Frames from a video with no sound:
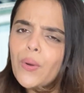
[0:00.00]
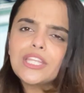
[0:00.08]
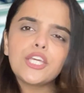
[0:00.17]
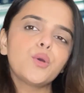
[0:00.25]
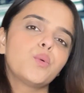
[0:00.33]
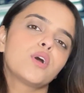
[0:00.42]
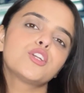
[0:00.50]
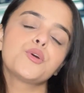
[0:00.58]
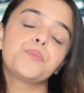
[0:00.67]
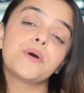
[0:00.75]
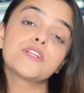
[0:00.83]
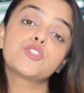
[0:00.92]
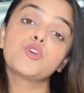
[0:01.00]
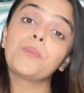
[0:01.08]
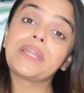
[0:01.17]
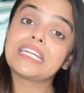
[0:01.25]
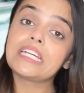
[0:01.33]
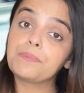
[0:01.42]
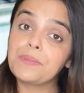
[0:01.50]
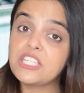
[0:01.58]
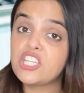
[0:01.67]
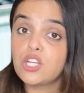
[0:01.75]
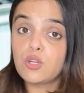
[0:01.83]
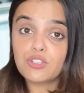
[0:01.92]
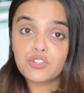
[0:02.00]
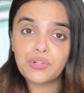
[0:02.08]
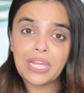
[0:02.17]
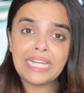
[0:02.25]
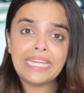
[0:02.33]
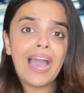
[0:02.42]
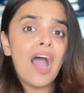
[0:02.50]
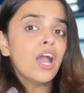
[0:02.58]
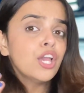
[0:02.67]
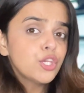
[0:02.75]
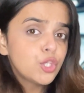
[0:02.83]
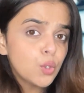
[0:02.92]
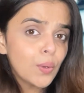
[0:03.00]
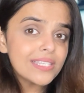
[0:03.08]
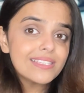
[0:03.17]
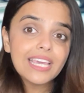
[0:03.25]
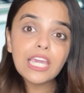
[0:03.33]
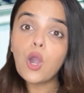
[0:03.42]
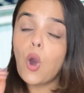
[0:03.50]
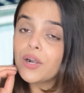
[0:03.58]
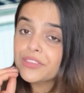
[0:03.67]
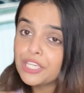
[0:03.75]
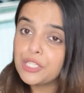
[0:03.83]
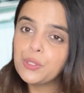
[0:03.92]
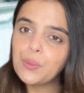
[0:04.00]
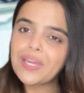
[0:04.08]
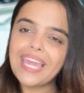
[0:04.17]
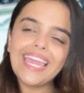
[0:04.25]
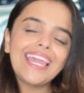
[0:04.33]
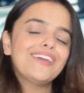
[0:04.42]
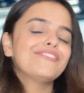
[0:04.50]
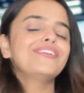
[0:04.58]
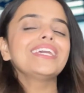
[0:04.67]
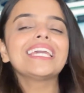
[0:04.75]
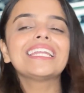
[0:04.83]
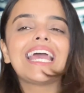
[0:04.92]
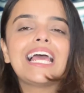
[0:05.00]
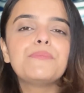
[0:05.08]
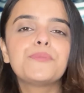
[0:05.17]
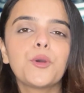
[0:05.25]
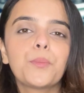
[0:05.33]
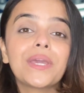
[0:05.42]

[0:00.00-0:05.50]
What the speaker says: Whether you want to pursue medical PG in Australia, USA or the UK, we can help you